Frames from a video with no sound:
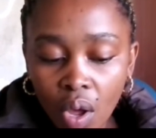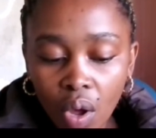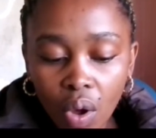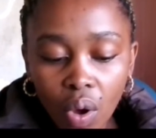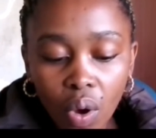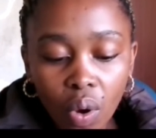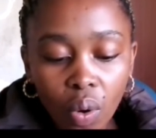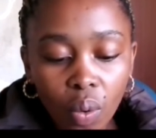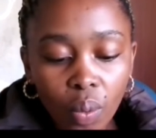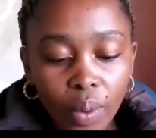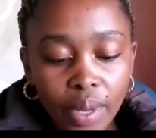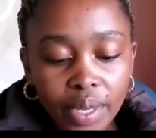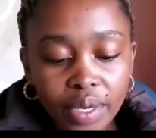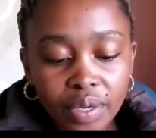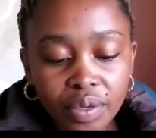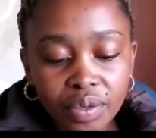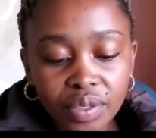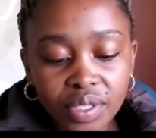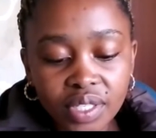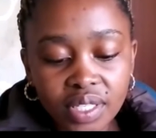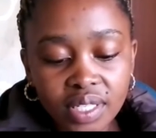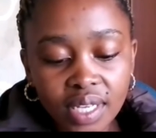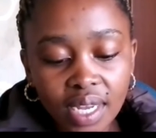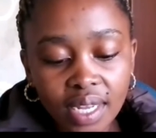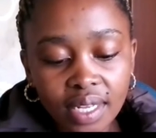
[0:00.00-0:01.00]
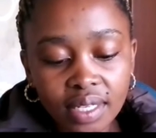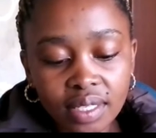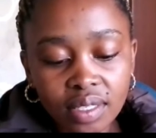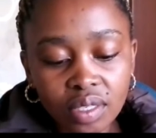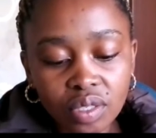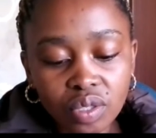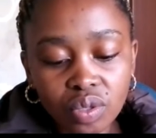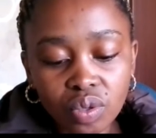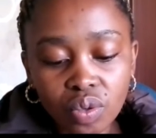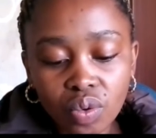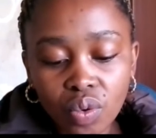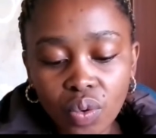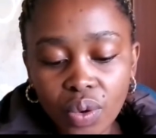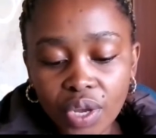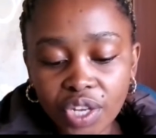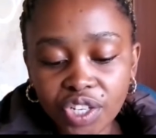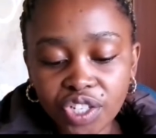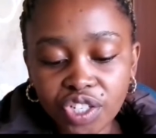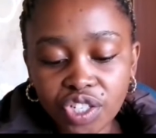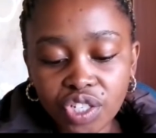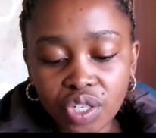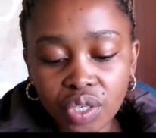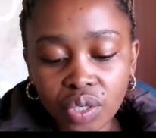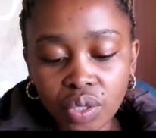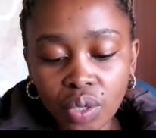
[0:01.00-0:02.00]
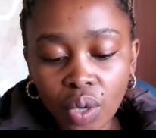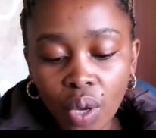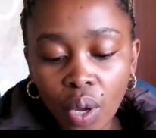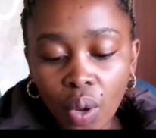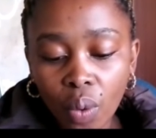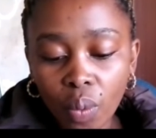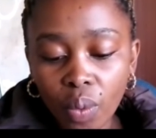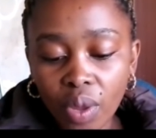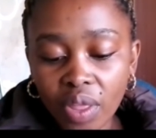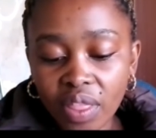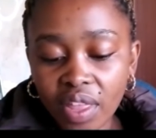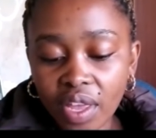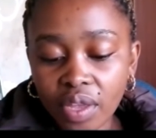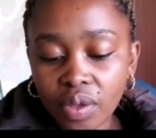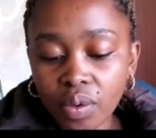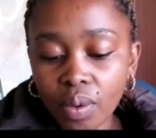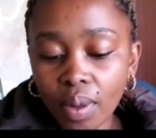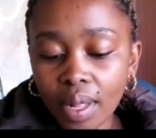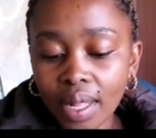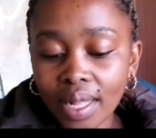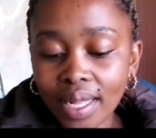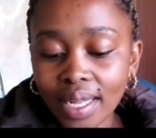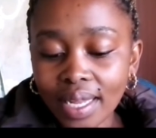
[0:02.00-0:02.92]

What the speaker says: or when you start to question whether you'll